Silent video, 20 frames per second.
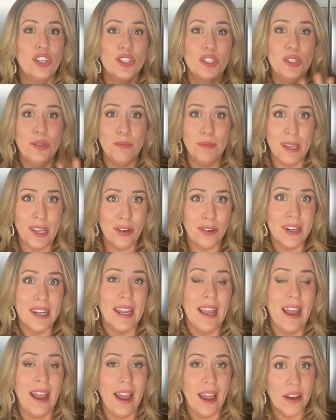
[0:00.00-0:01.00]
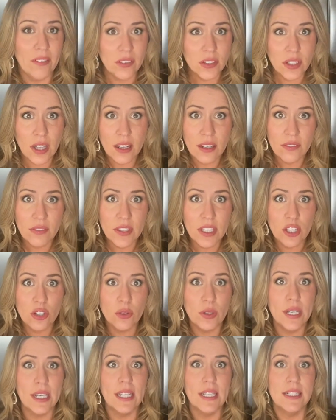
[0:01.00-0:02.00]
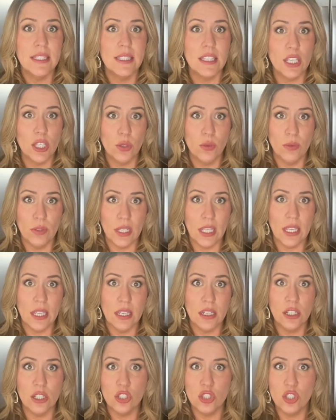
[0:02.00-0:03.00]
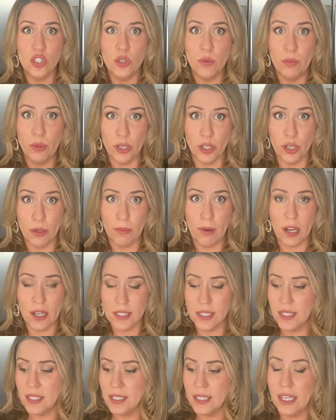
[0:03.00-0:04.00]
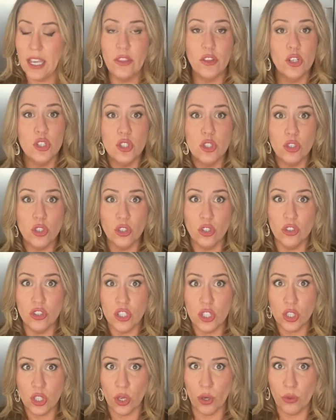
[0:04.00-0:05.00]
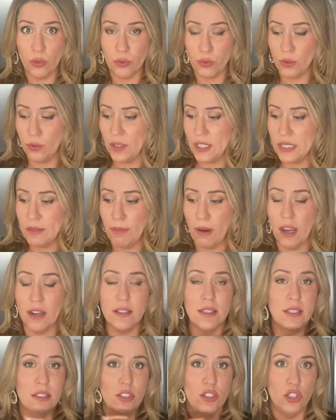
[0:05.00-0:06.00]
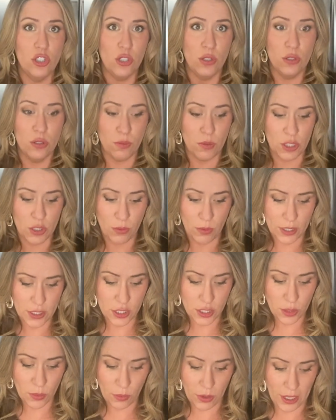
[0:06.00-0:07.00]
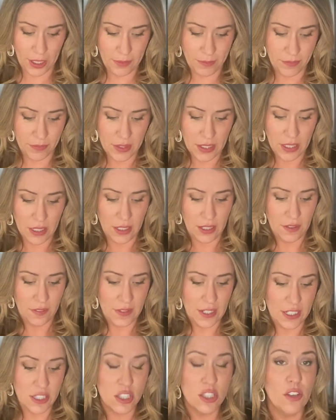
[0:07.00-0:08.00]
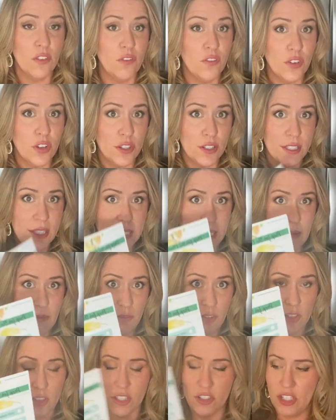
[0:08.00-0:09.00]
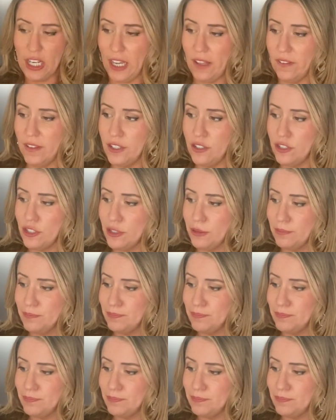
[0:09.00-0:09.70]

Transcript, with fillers: you may already have a lot of the ingredients that you need to put your boxes together. So you'll just go through these boxes and choose which ones you want. That's the first step for the challenge.